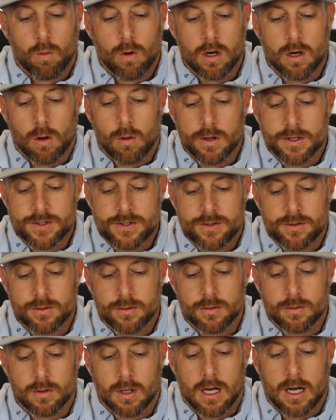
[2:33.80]
We're going
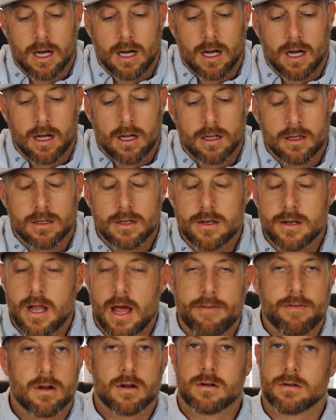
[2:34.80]
to
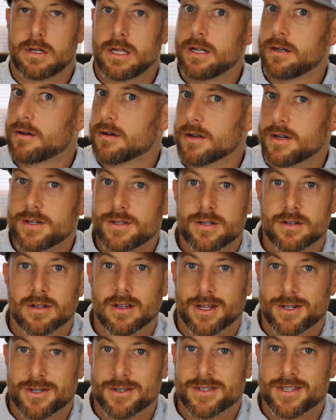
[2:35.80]
never increase
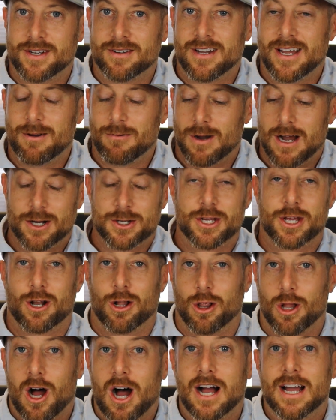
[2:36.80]
your electricity rate. We're actually
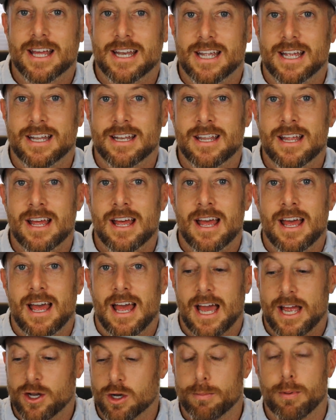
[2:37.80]
going to lock it in
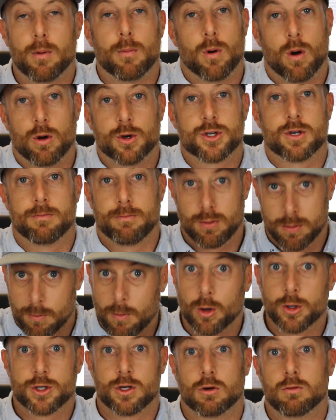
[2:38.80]
at your
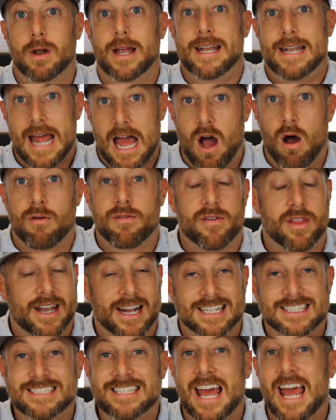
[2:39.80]
promotional rate now for
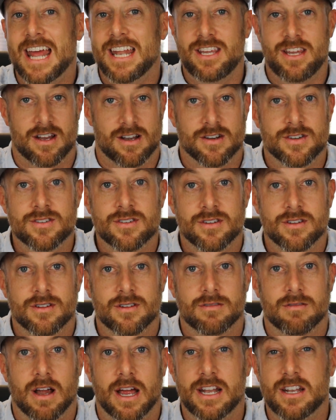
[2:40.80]
the next 10 years,
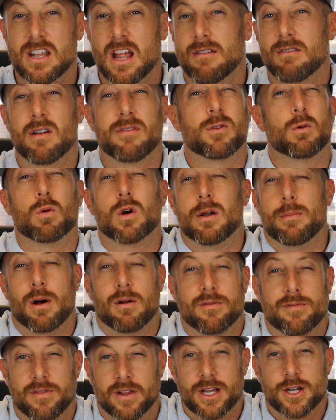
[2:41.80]
right? Never have to worry
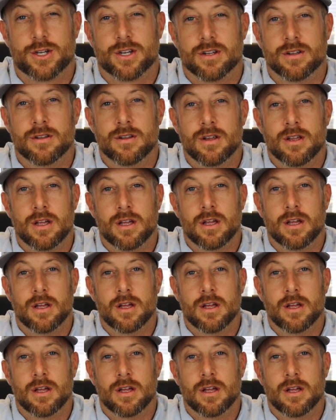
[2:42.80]
about inflation.